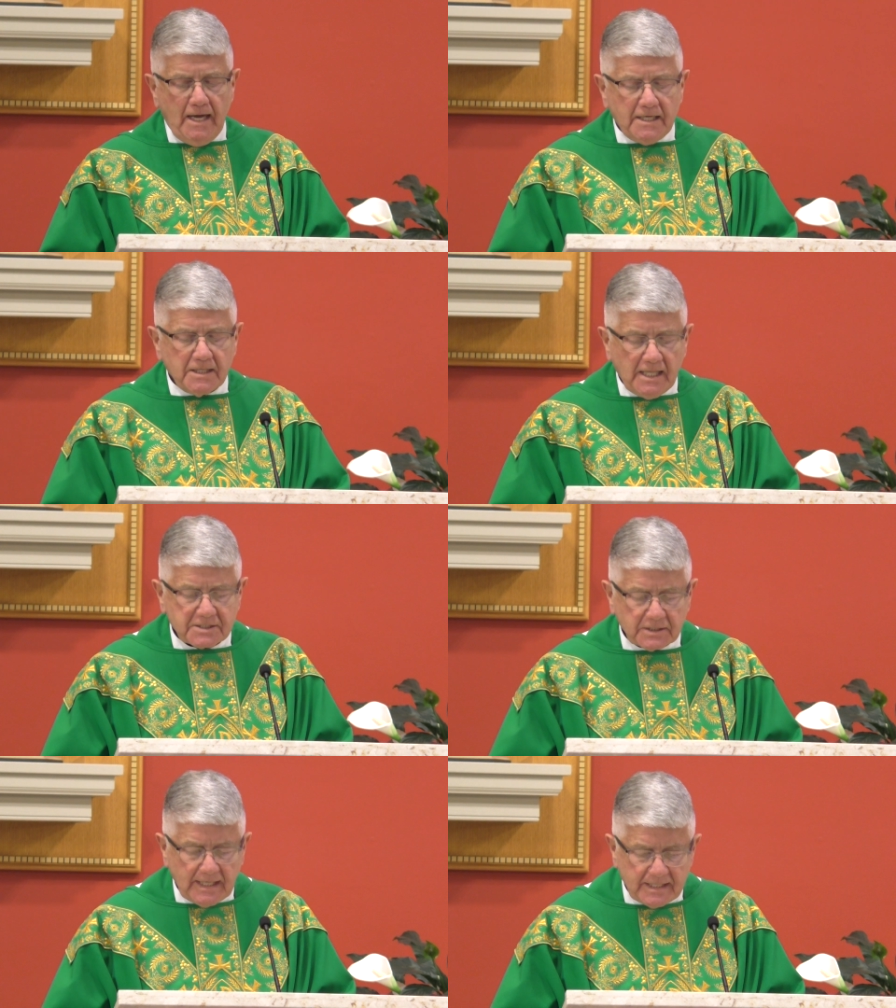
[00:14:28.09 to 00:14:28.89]
and
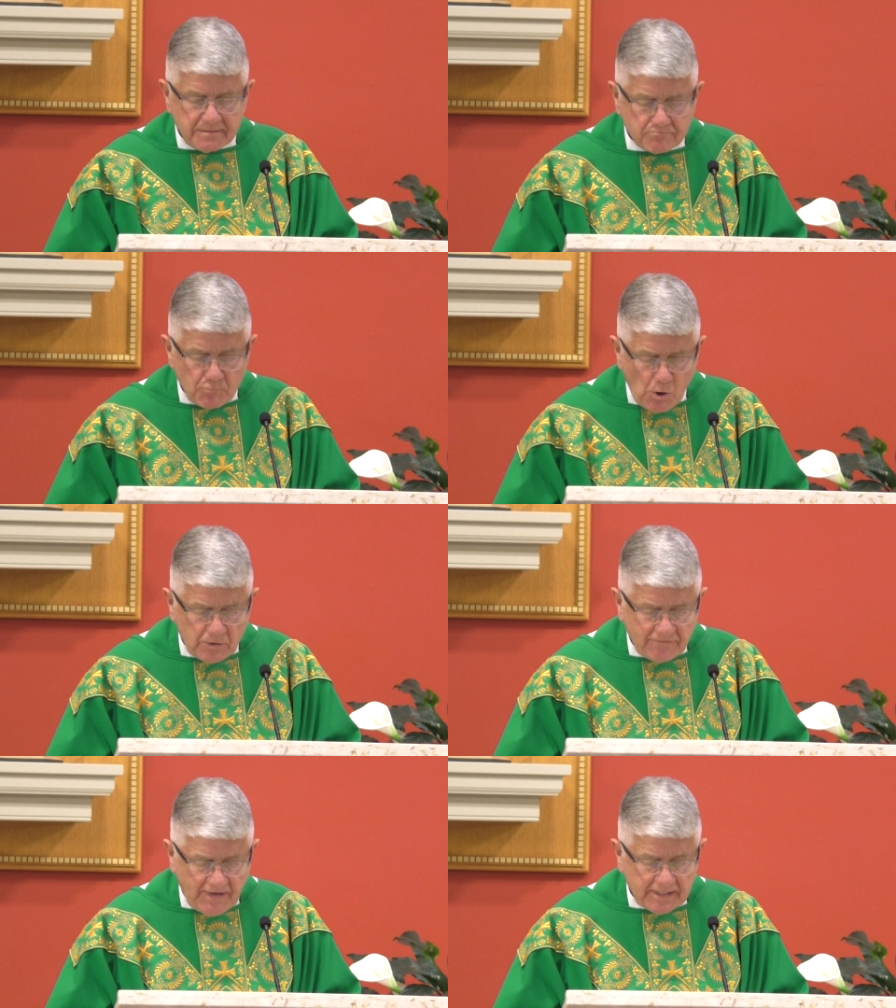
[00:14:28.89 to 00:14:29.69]
let's let it
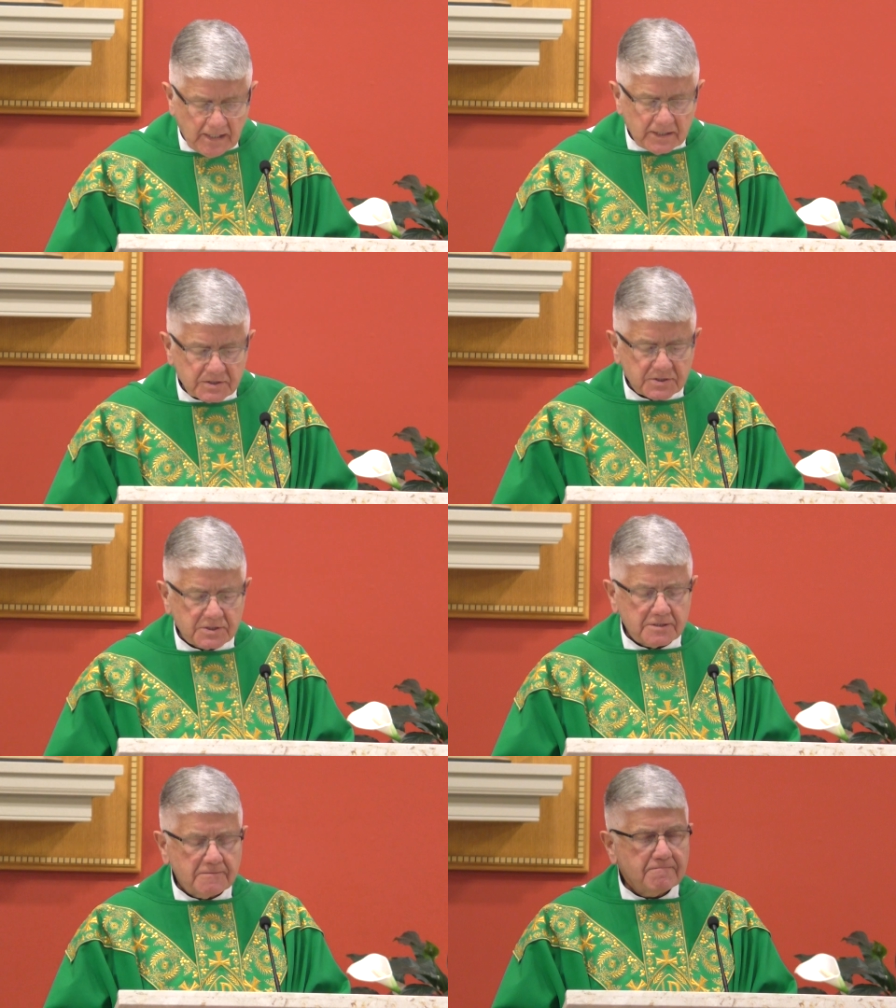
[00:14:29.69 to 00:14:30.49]
motivate
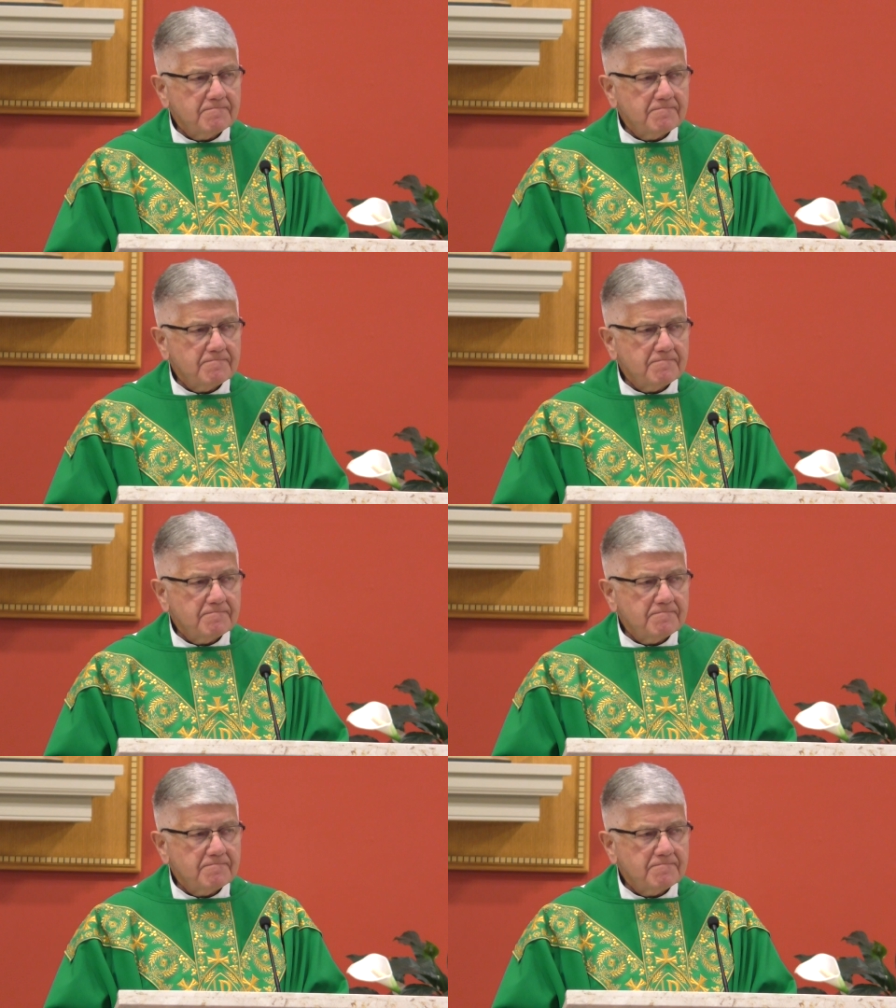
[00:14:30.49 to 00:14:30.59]
us